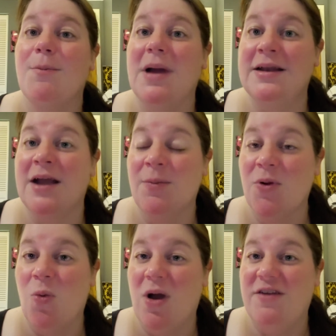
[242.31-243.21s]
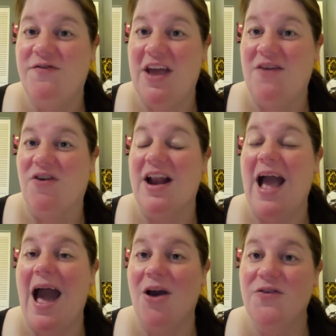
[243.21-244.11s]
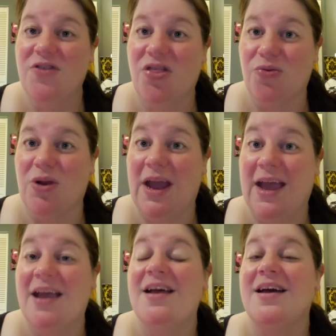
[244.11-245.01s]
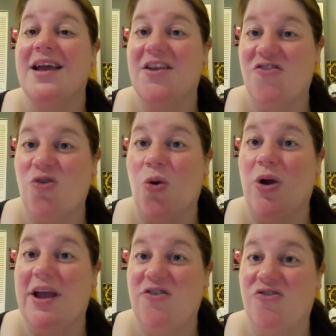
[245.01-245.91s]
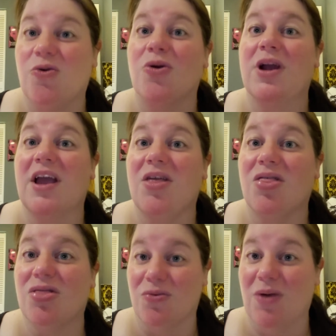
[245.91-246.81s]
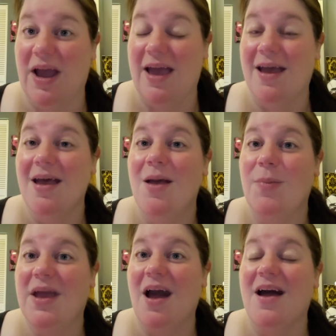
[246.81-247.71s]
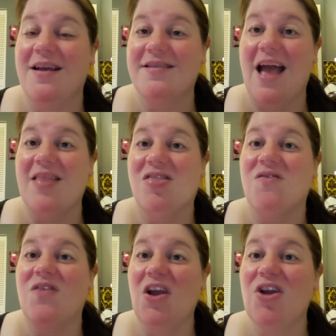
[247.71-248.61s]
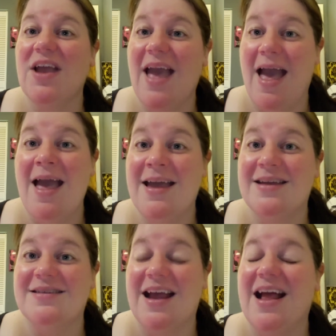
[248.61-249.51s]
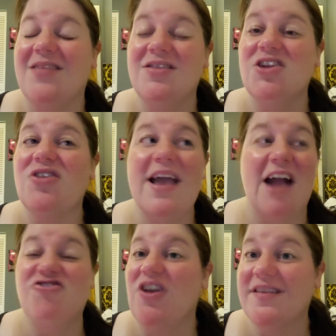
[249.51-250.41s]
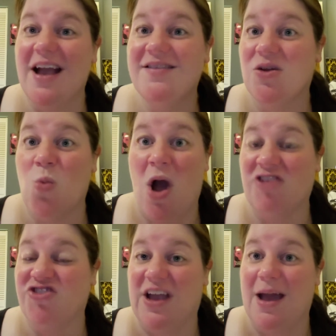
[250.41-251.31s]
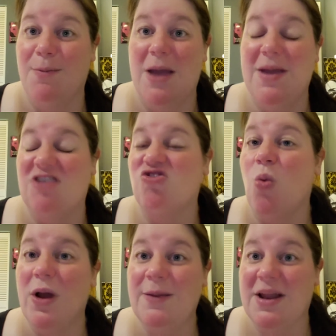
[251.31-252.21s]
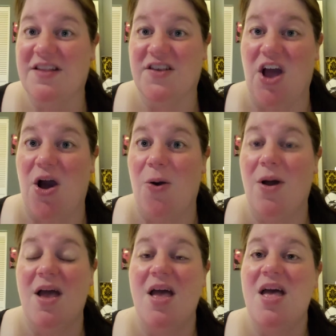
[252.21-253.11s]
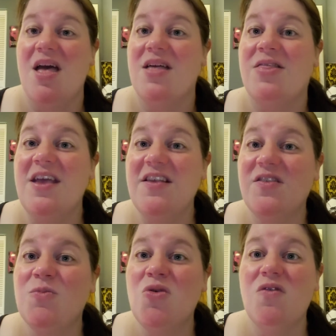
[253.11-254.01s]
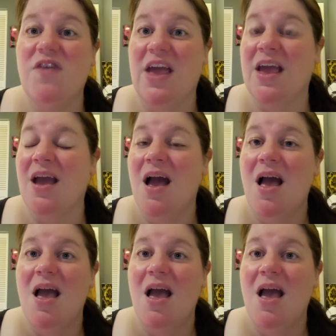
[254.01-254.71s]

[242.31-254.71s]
my number 1 favorite out of the 3 is Toy Story 3. Because at the very end, and literally I just got done watching it maybe 20 minutes ago, this movie,